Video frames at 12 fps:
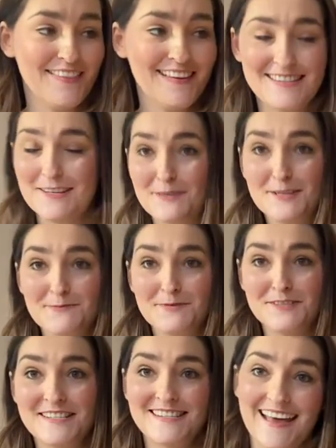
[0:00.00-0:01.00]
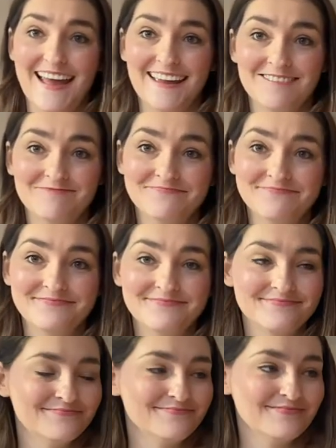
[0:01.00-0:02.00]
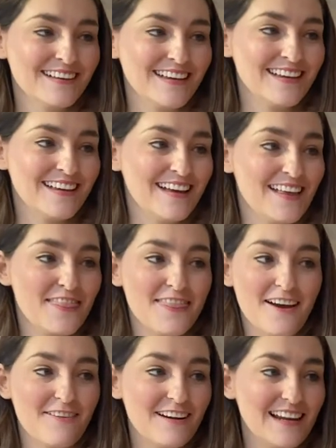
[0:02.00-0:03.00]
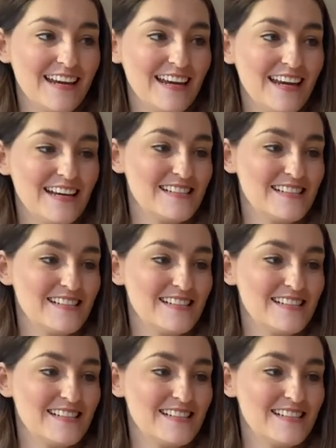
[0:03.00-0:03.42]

There's not much more to say. Thoroughly